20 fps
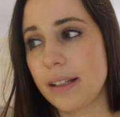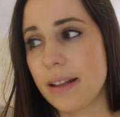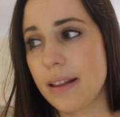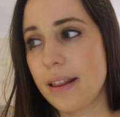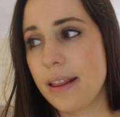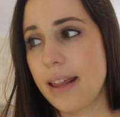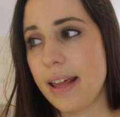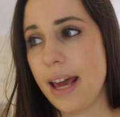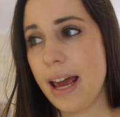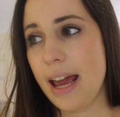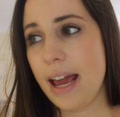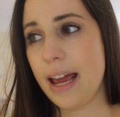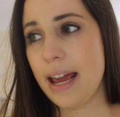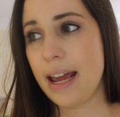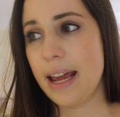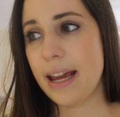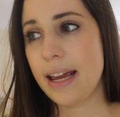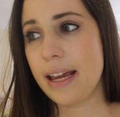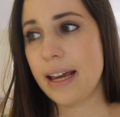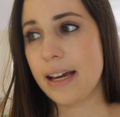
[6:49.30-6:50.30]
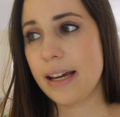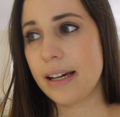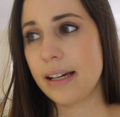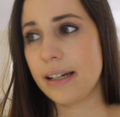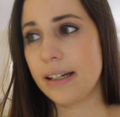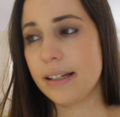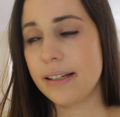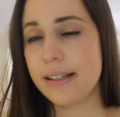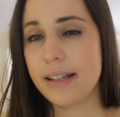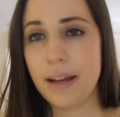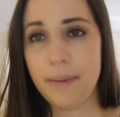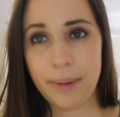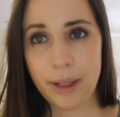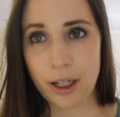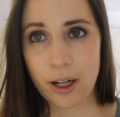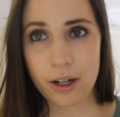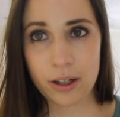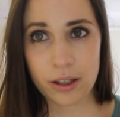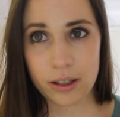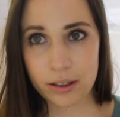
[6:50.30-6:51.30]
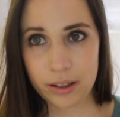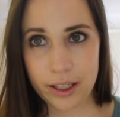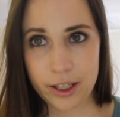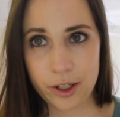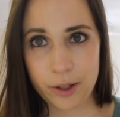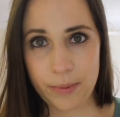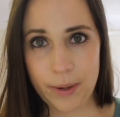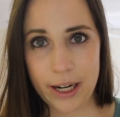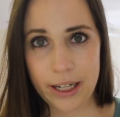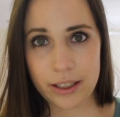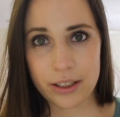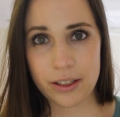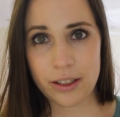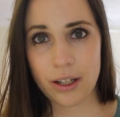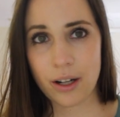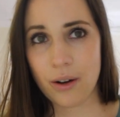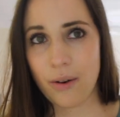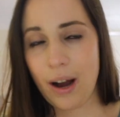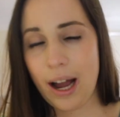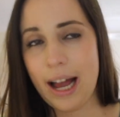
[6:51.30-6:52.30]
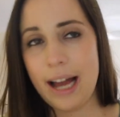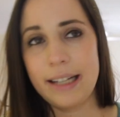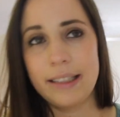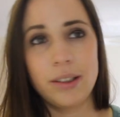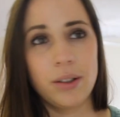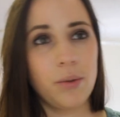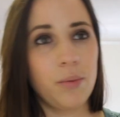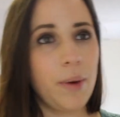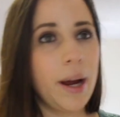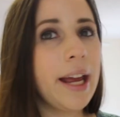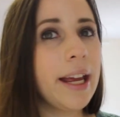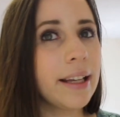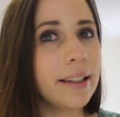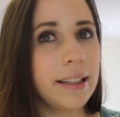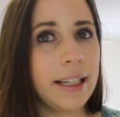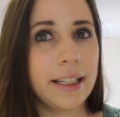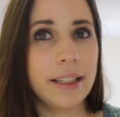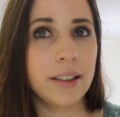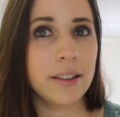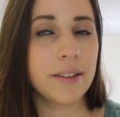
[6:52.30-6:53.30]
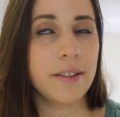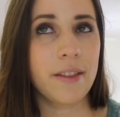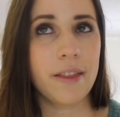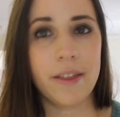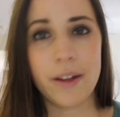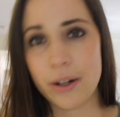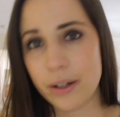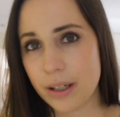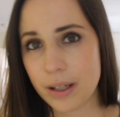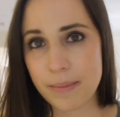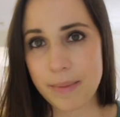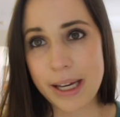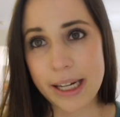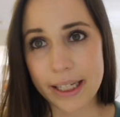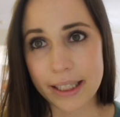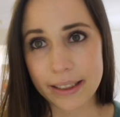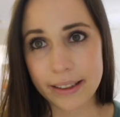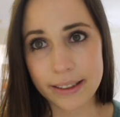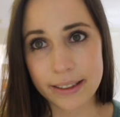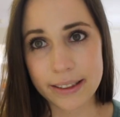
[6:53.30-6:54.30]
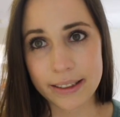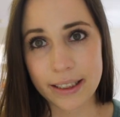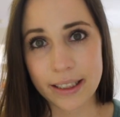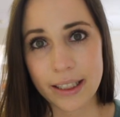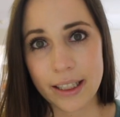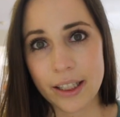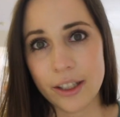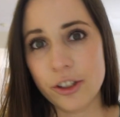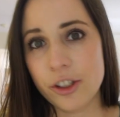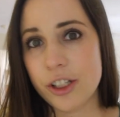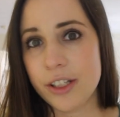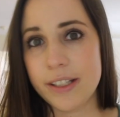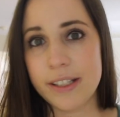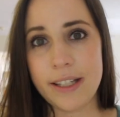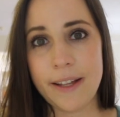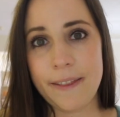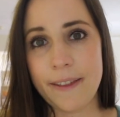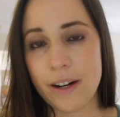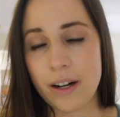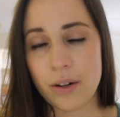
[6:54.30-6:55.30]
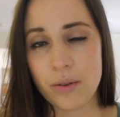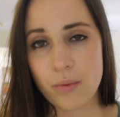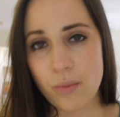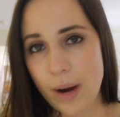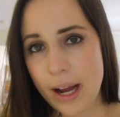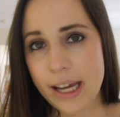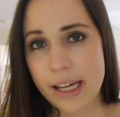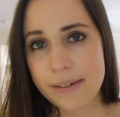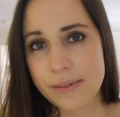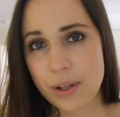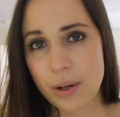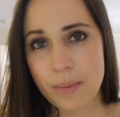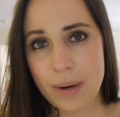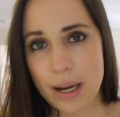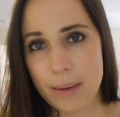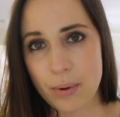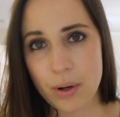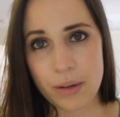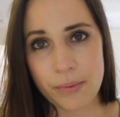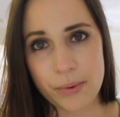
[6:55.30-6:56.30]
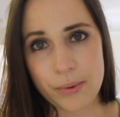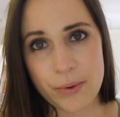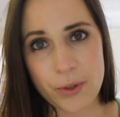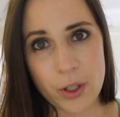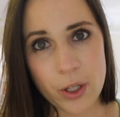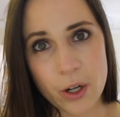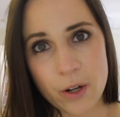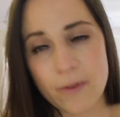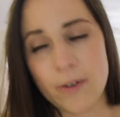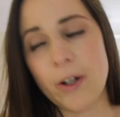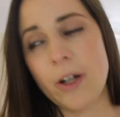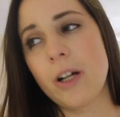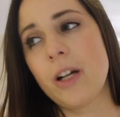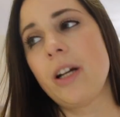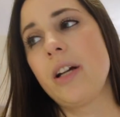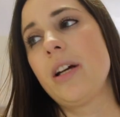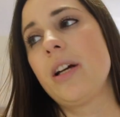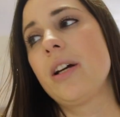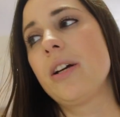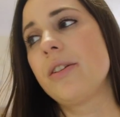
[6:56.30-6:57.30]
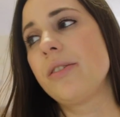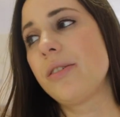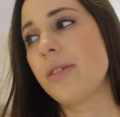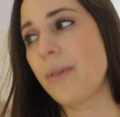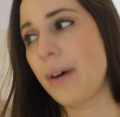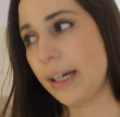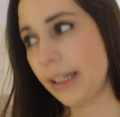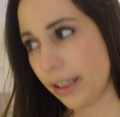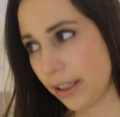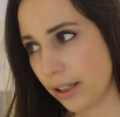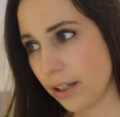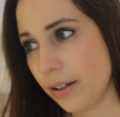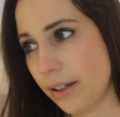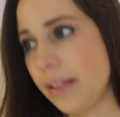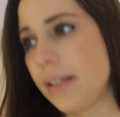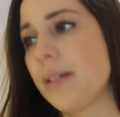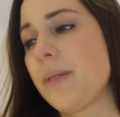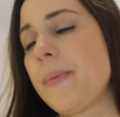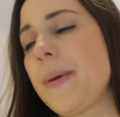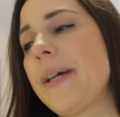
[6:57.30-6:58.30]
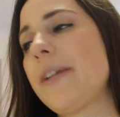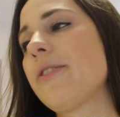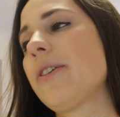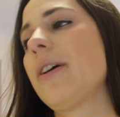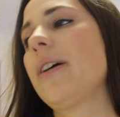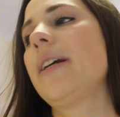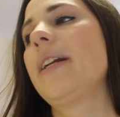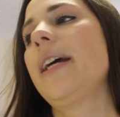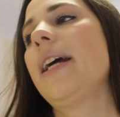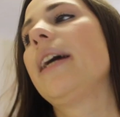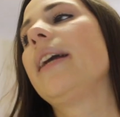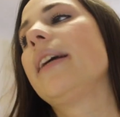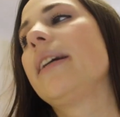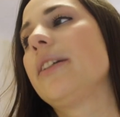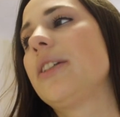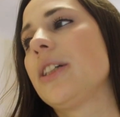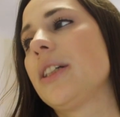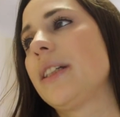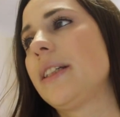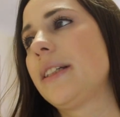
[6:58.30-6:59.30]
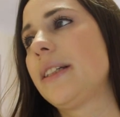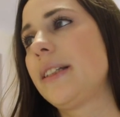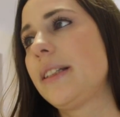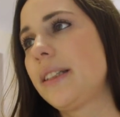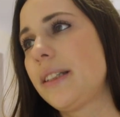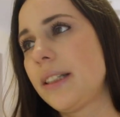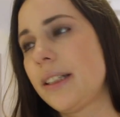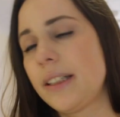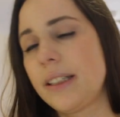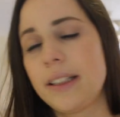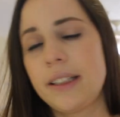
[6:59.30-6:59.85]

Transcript: they sent me on her lunch break. So I had to wait like 30 minutes, just sit there and wait even though my appointment was over, so I could go get this blood drawn. And it just